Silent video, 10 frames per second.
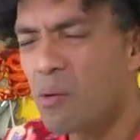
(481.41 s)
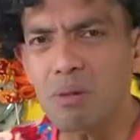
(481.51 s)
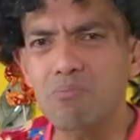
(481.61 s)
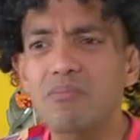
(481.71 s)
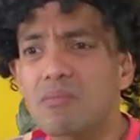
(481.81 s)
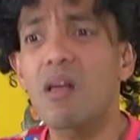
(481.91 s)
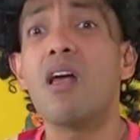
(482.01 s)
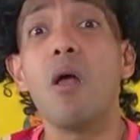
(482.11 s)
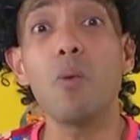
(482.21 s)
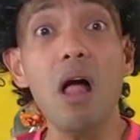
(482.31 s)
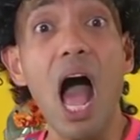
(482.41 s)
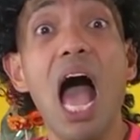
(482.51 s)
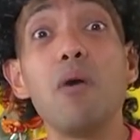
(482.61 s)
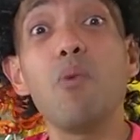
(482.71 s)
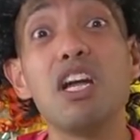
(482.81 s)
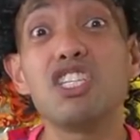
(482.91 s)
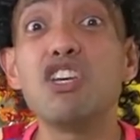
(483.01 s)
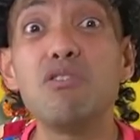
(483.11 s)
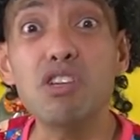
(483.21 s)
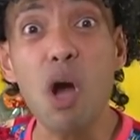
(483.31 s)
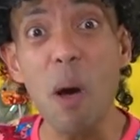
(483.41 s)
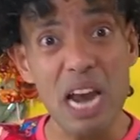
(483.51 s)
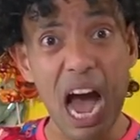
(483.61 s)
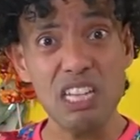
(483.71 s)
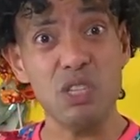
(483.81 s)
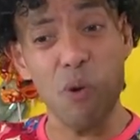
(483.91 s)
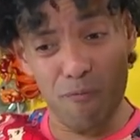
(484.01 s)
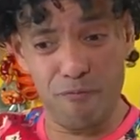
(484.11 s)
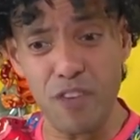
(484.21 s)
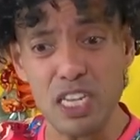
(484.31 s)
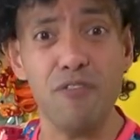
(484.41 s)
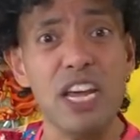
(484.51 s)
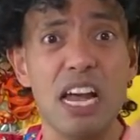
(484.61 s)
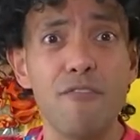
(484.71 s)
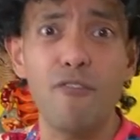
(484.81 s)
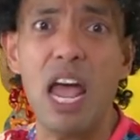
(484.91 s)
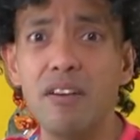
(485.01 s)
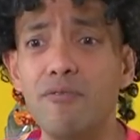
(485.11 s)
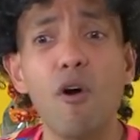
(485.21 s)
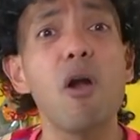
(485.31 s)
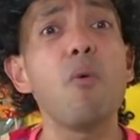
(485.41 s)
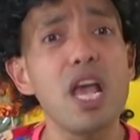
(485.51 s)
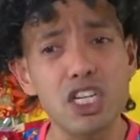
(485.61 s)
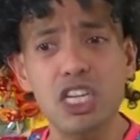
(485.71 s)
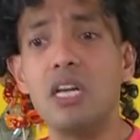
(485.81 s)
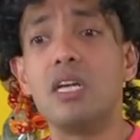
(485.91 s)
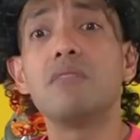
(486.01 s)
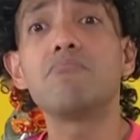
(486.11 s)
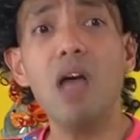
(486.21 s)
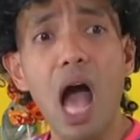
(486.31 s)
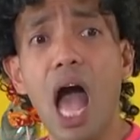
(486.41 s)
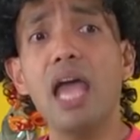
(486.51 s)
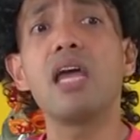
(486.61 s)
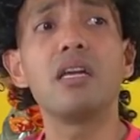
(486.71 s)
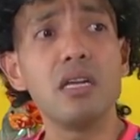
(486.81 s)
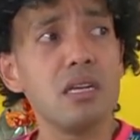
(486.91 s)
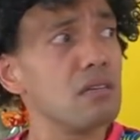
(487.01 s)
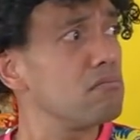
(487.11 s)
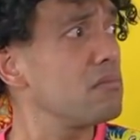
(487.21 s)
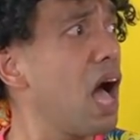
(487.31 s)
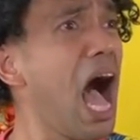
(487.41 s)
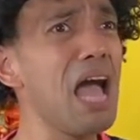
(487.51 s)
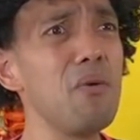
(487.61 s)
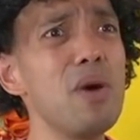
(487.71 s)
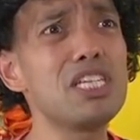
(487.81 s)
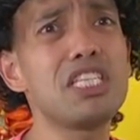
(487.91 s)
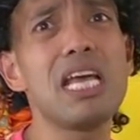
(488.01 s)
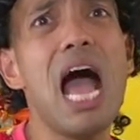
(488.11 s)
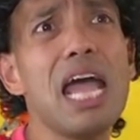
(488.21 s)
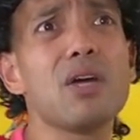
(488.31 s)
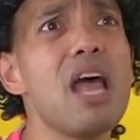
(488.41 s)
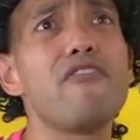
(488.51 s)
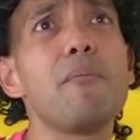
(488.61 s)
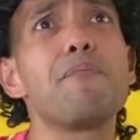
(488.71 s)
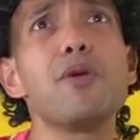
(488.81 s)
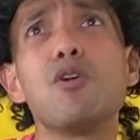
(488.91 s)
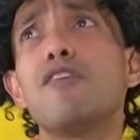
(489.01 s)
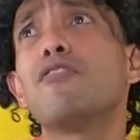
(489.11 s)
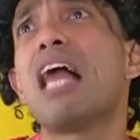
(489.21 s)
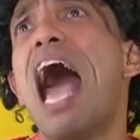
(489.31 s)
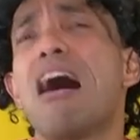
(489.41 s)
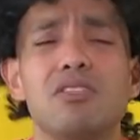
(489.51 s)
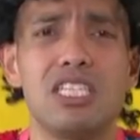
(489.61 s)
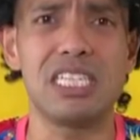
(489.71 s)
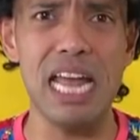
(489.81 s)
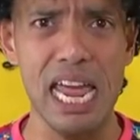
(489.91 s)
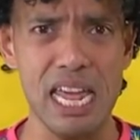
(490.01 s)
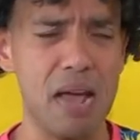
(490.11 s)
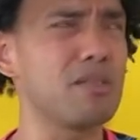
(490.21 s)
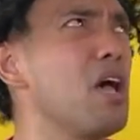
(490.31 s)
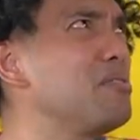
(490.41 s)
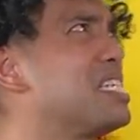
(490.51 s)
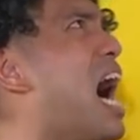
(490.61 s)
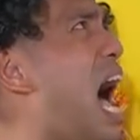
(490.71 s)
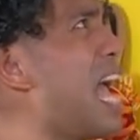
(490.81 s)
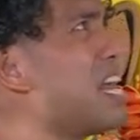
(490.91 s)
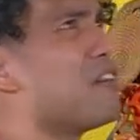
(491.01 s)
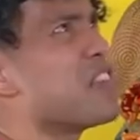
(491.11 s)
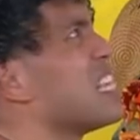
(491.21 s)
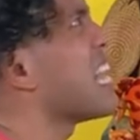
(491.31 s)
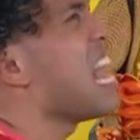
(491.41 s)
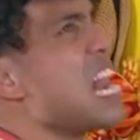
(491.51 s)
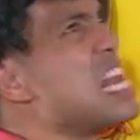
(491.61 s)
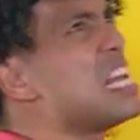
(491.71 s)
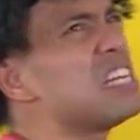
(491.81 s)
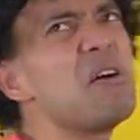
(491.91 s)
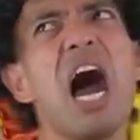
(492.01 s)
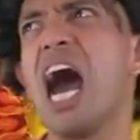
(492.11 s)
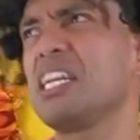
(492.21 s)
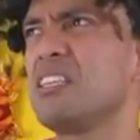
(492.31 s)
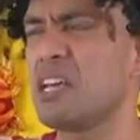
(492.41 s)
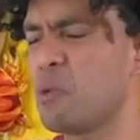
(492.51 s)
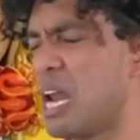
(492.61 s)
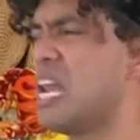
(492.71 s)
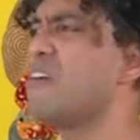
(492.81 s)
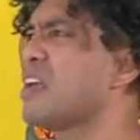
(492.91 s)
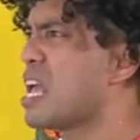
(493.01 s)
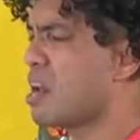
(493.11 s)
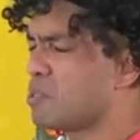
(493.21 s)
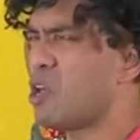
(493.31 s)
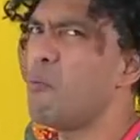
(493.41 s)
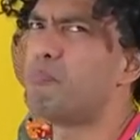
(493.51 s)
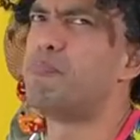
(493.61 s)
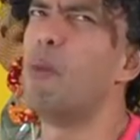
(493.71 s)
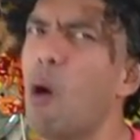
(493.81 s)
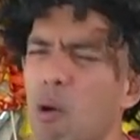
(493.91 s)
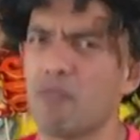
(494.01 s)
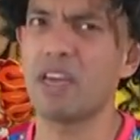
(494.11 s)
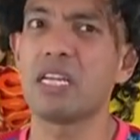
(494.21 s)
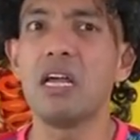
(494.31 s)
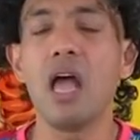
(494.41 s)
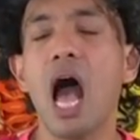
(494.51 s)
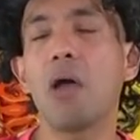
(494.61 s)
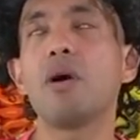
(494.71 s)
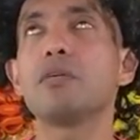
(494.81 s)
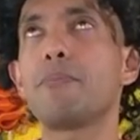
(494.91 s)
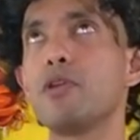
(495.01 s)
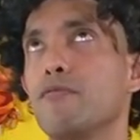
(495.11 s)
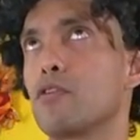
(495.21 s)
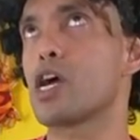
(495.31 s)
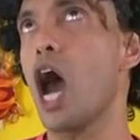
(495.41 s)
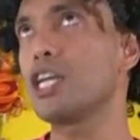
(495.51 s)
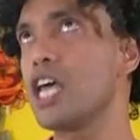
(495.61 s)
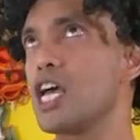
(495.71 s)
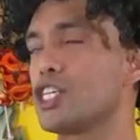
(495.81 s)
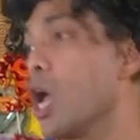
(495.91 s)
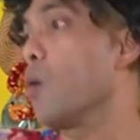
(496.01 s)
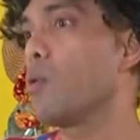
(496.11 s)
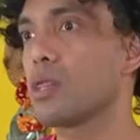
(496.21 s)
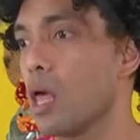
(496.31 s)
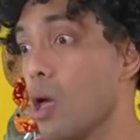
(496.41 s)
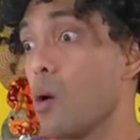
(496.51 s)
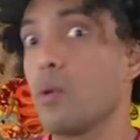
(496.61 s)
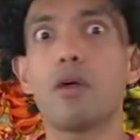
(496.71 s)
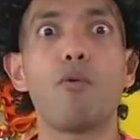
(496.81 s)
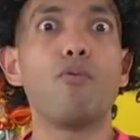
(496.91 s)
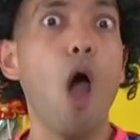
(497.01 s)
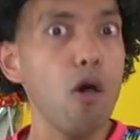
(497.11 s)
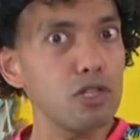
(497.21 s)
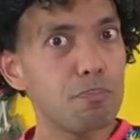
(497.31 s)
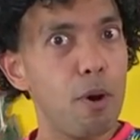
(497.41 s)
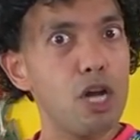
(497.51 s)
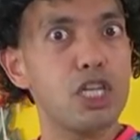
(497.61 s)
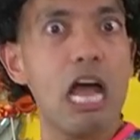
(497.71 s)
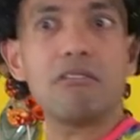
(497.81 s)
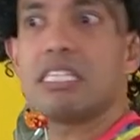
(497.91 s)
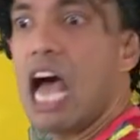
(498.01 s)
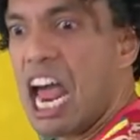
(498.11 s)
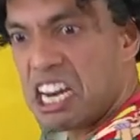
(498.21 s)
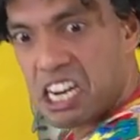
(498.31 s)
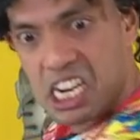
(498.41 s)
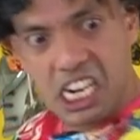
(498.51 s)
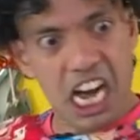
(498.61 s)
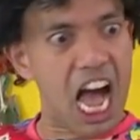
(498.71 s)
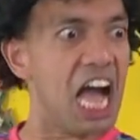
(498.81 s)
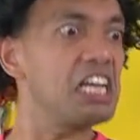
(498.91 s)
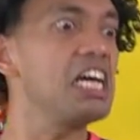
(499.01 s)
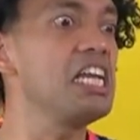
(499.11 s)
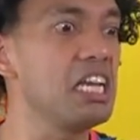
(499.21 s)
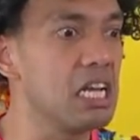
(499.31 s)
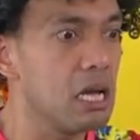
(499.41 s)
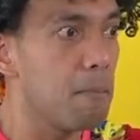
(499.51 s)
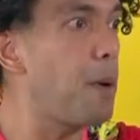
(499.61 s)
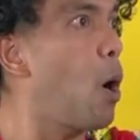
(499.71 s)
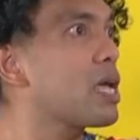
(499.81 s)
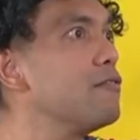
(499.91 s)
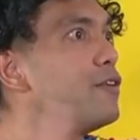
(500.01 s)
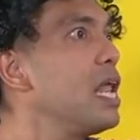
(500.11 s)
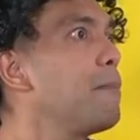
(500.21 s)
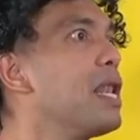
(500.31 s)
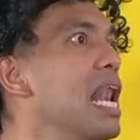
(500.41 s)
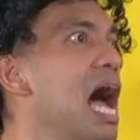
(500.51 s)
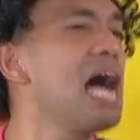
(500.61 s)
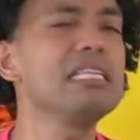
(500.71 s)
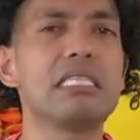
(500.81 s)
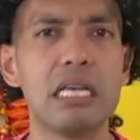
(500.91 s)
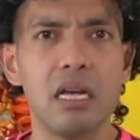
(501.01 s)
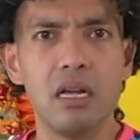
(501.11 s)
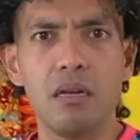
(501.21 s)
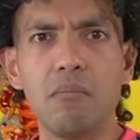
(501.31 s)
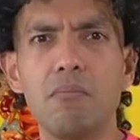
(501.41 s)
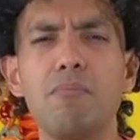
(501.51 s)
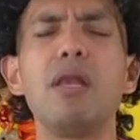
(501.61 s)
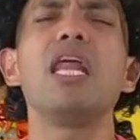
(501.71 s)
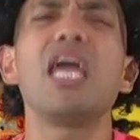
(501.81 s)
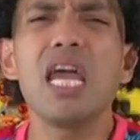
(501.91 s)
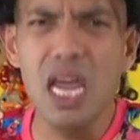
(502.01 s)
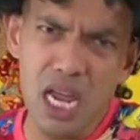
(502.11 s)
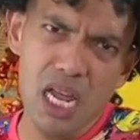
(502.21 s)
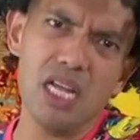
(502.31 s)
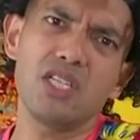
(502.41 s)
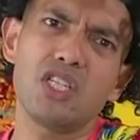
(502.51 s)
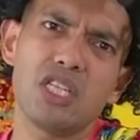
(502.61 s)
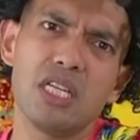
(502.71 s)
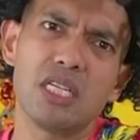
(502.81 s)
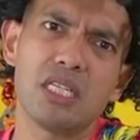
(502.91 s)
Well, well, I want you to go and ask your fish finger friend for a wish. I. I wish that I could have a beautiful house to stay in. I'm so tired of this little hut that we're living in. I'm so bored of it. I want a beautiful cottage with, with a rose bush outside and a garden and bougainvillea plants please.